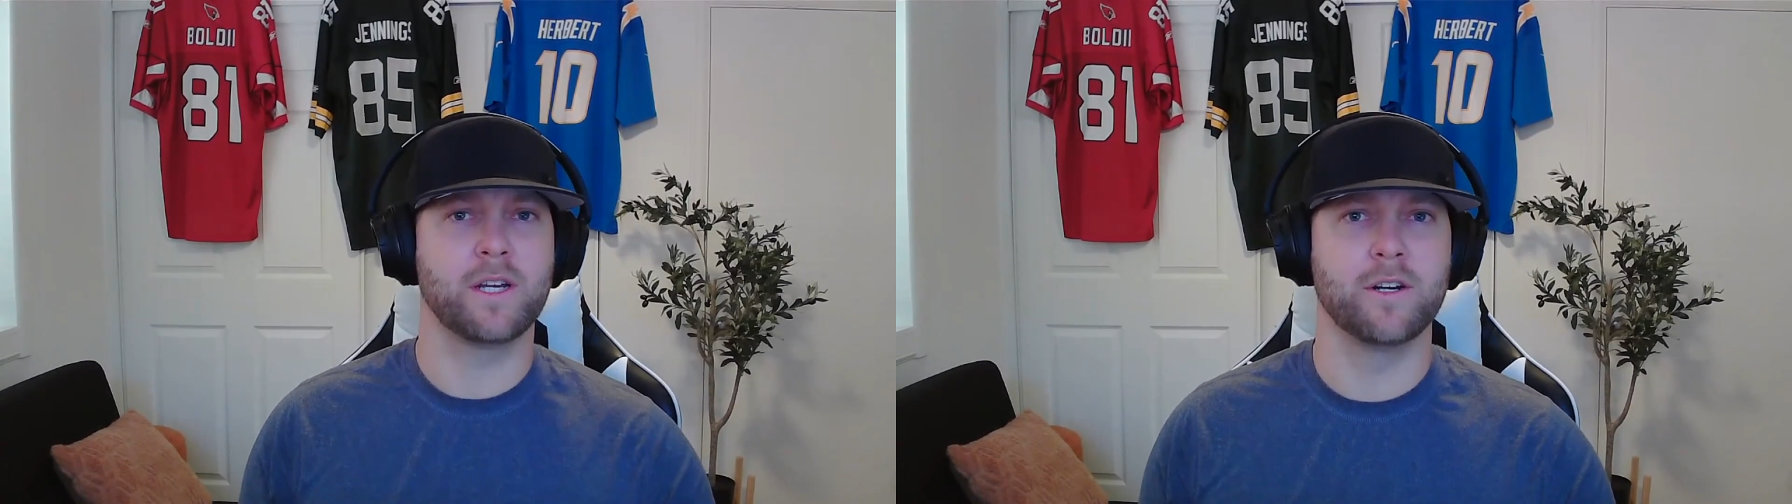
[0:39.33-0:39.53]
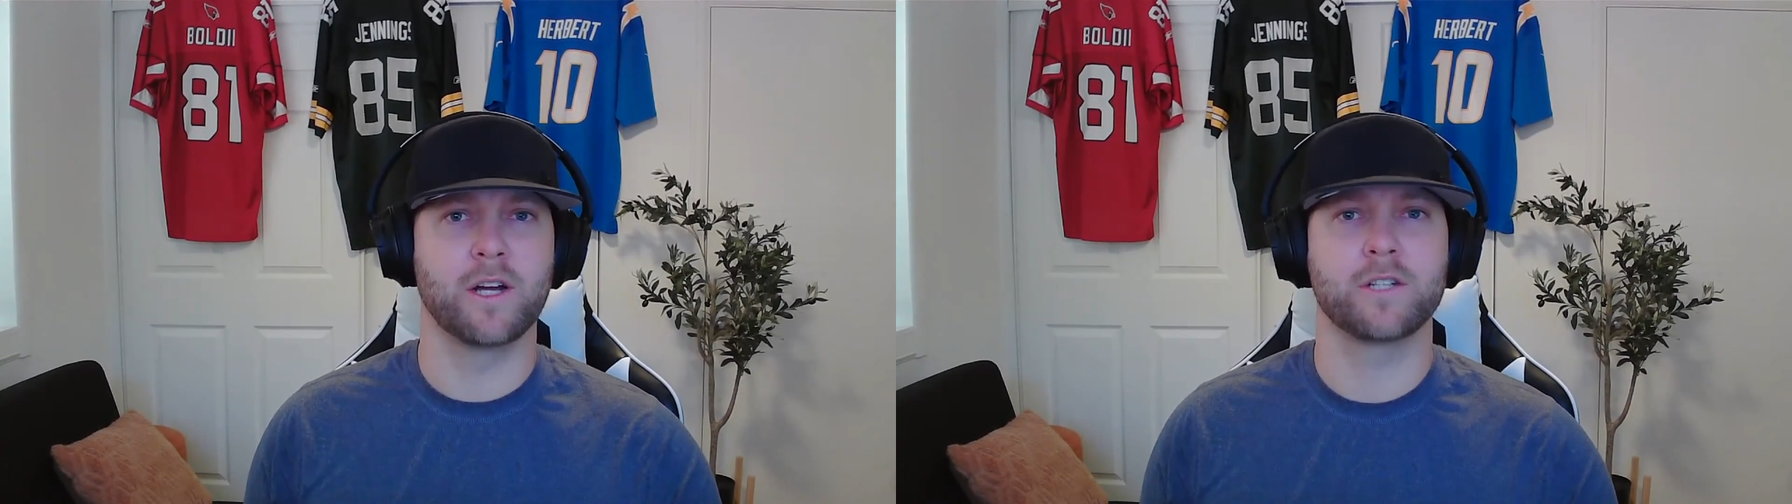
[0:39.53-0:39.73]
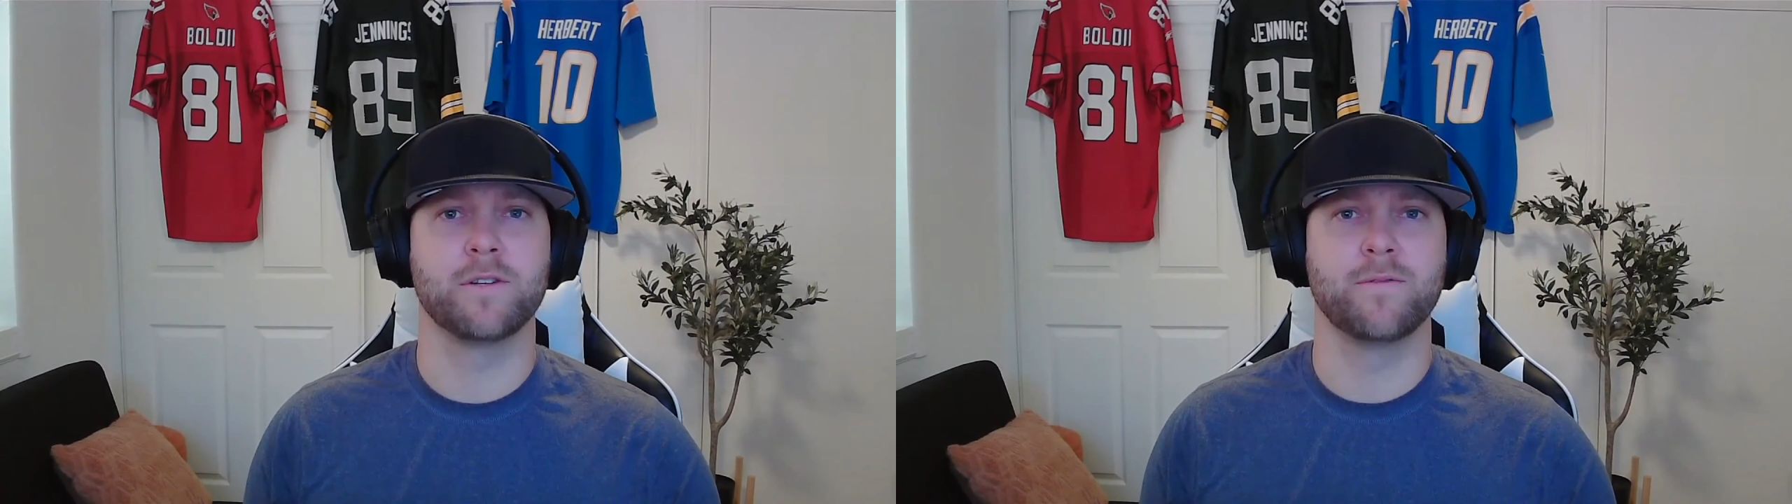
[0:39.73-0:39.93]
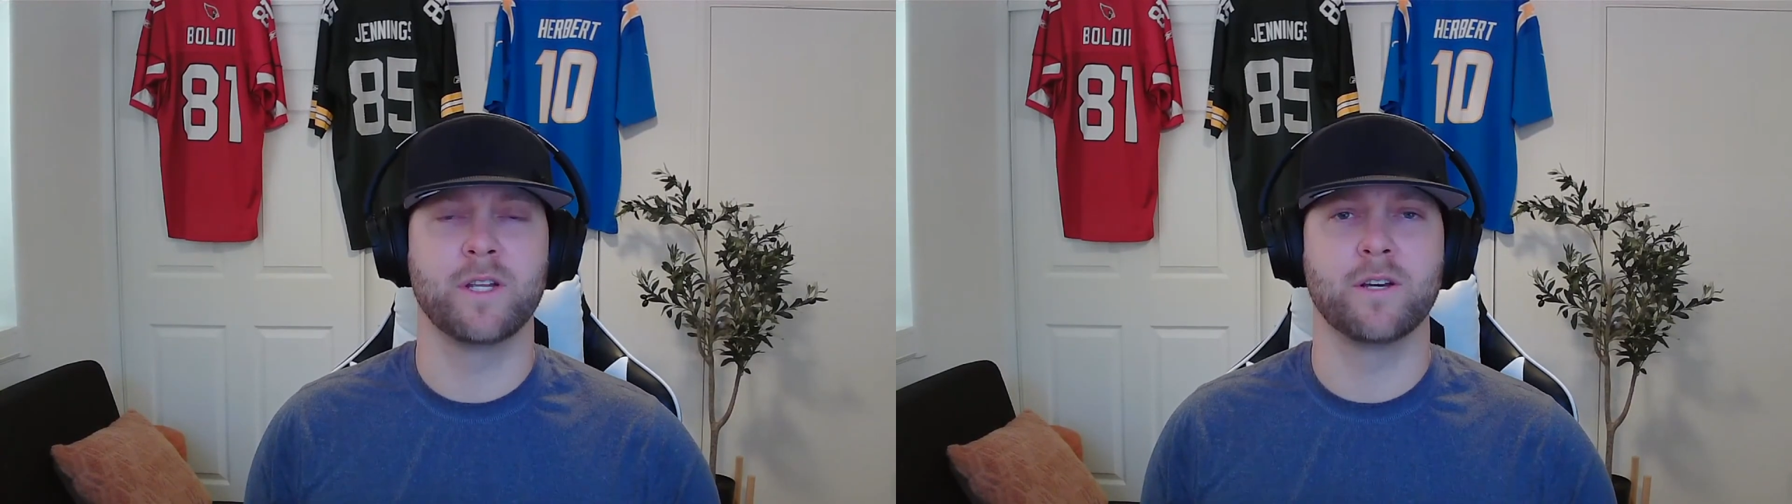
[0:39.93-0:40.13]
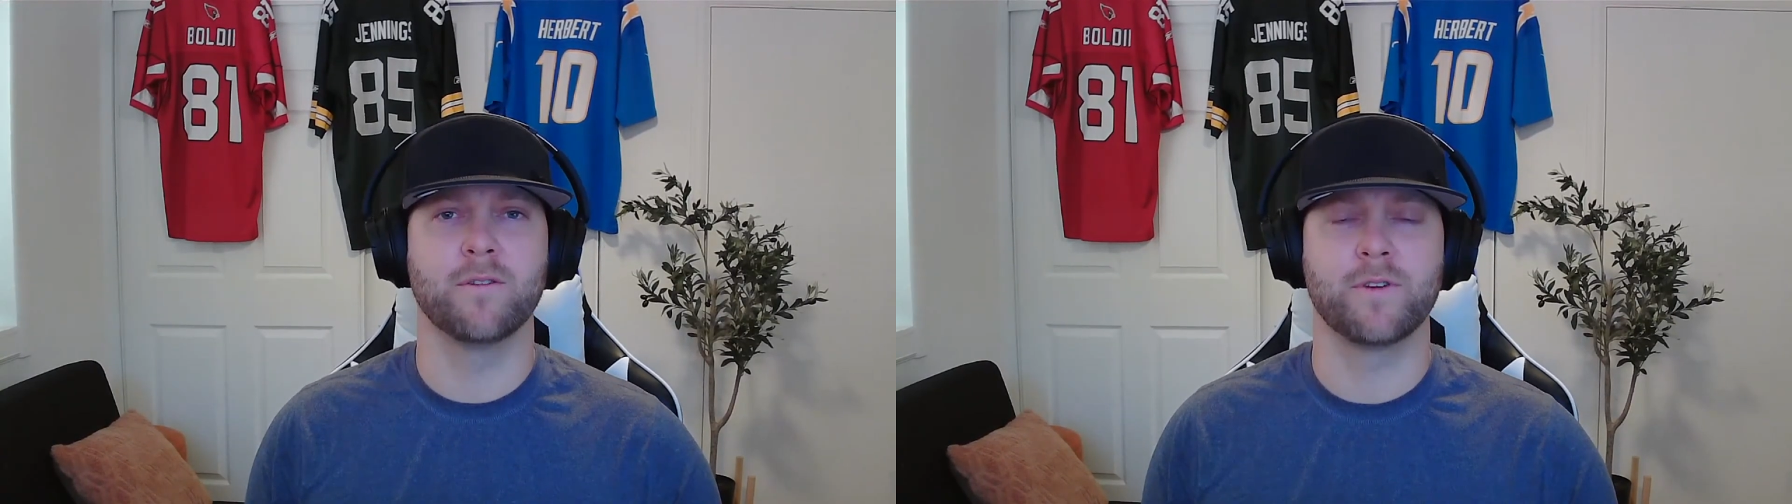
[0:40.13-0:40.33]
introduction
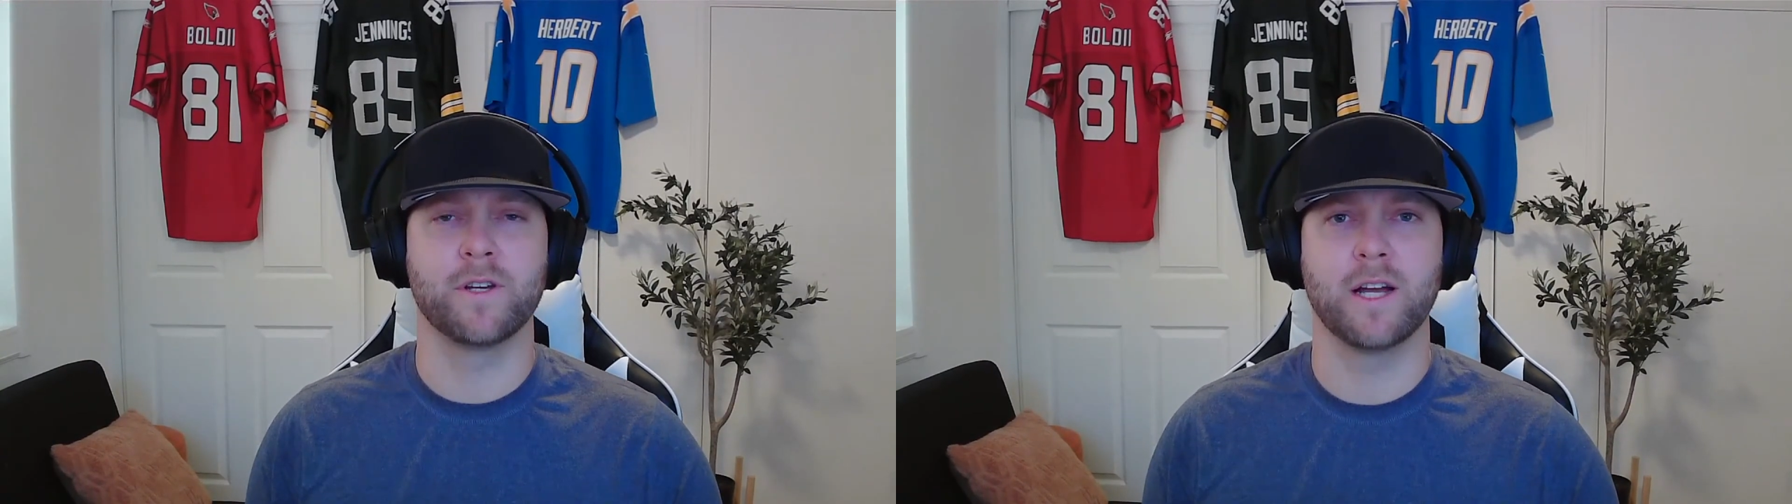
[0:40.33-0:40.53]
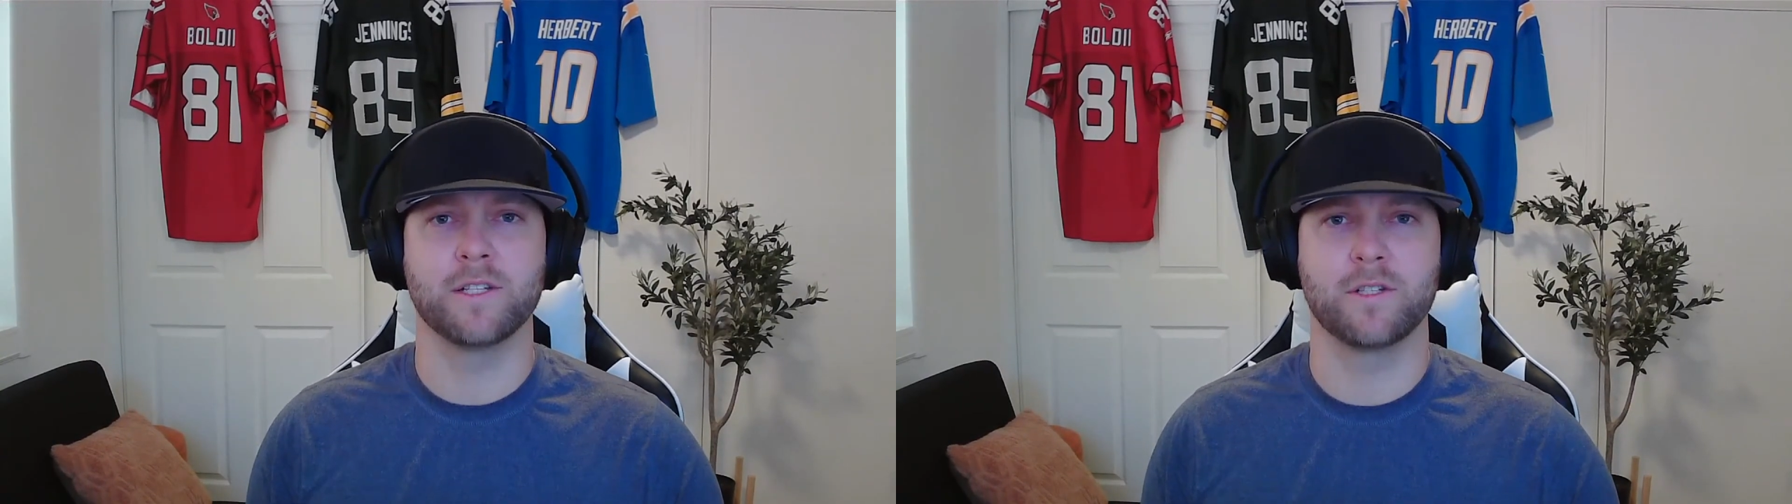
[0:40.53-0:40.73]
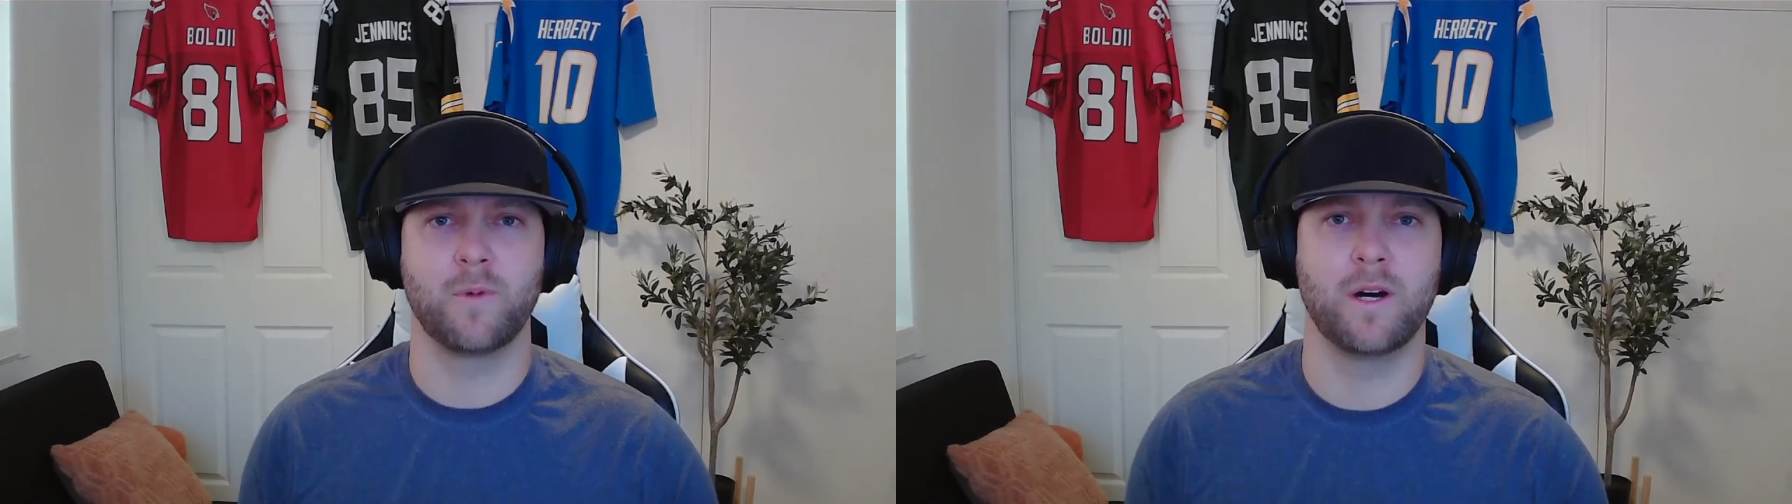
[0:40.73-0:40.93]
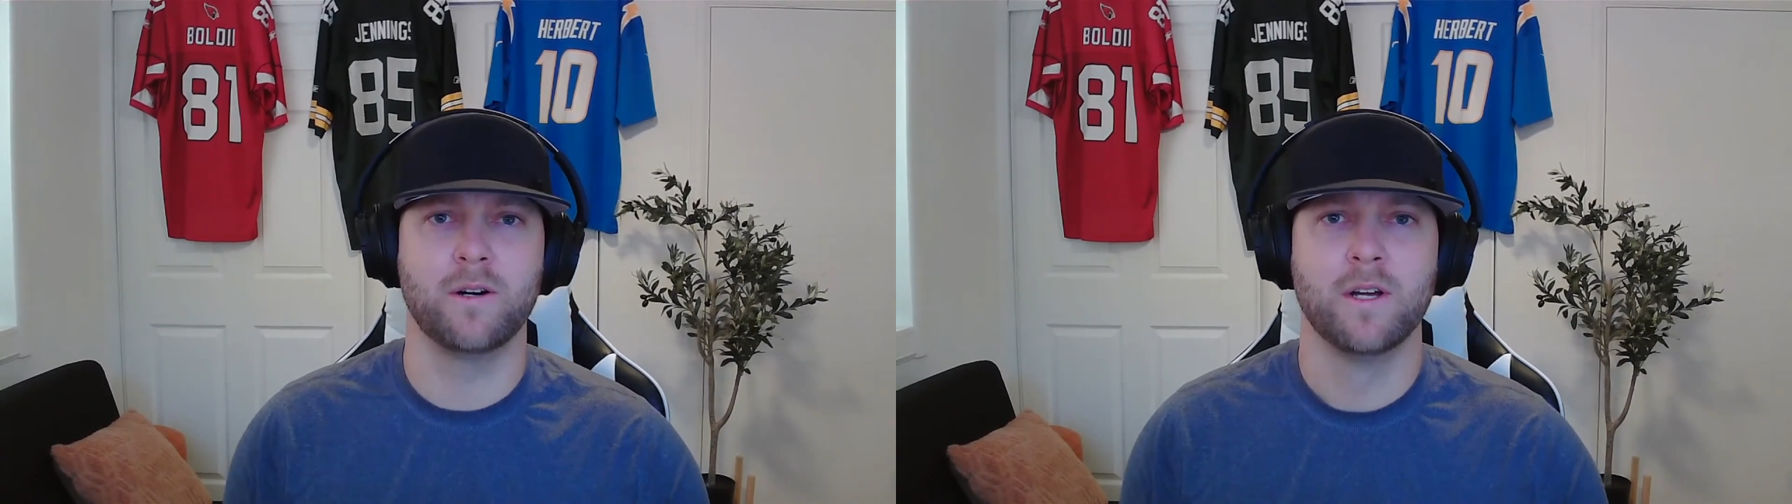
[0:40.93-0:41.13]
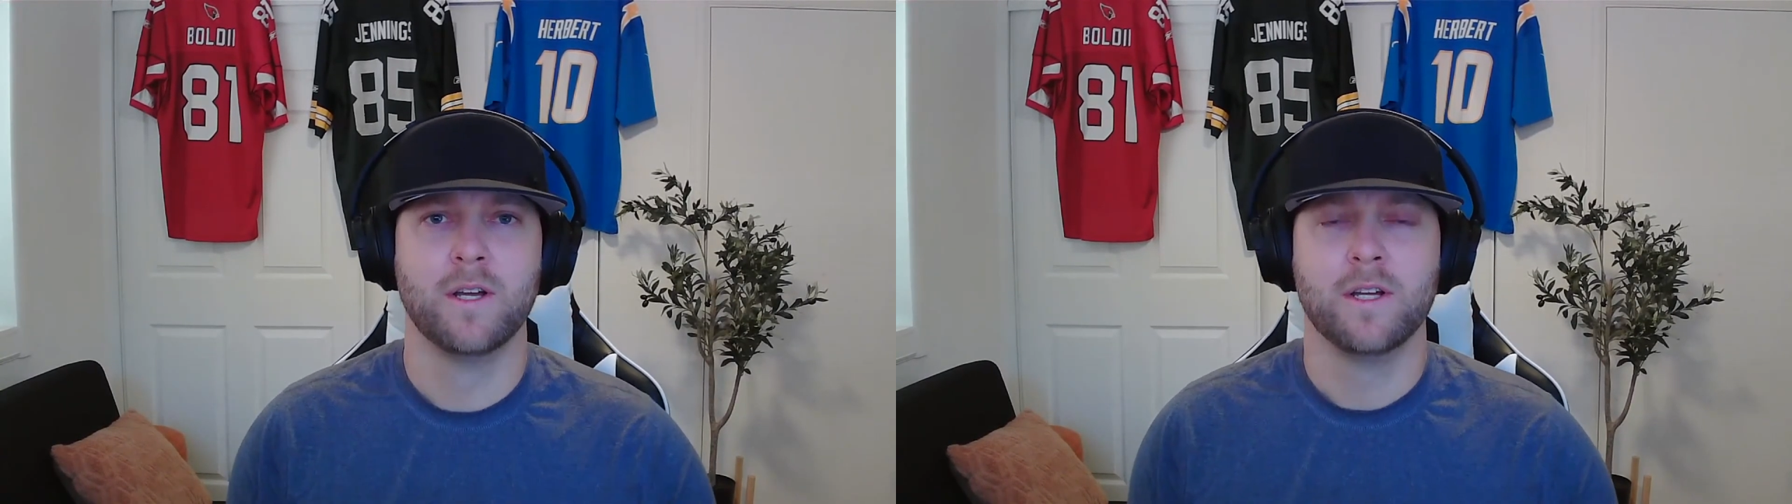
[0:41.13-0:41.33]
video for you guys as well